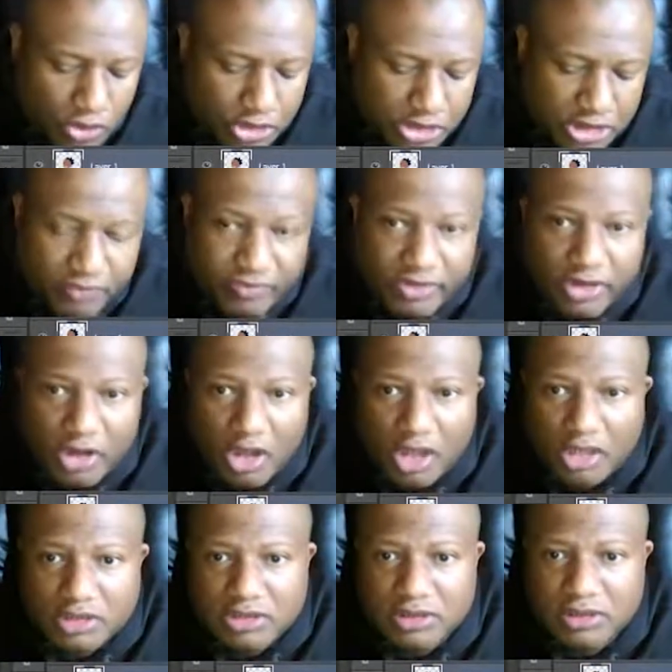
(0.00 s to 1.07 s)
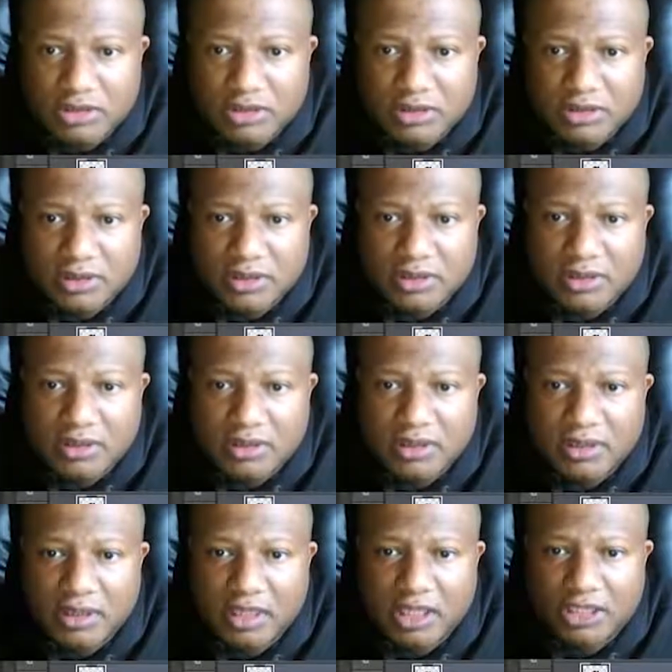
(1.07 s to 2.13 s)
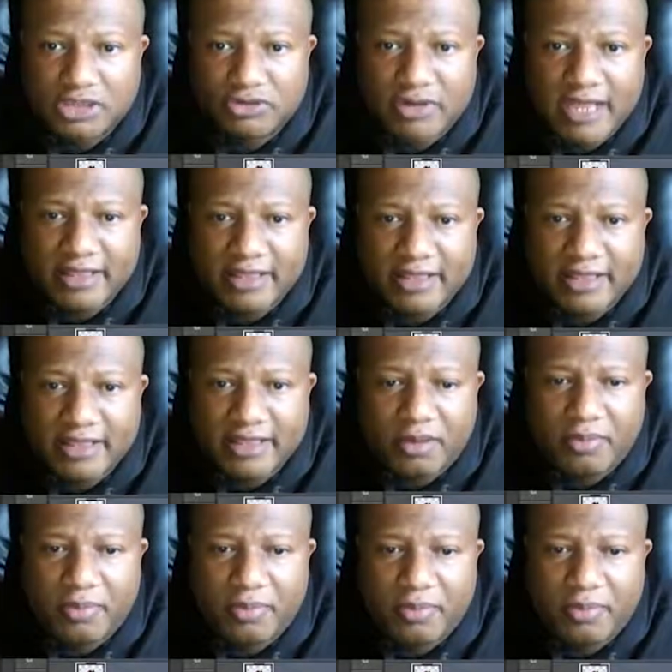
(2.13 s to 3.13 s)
Shift and Alt and drag that up.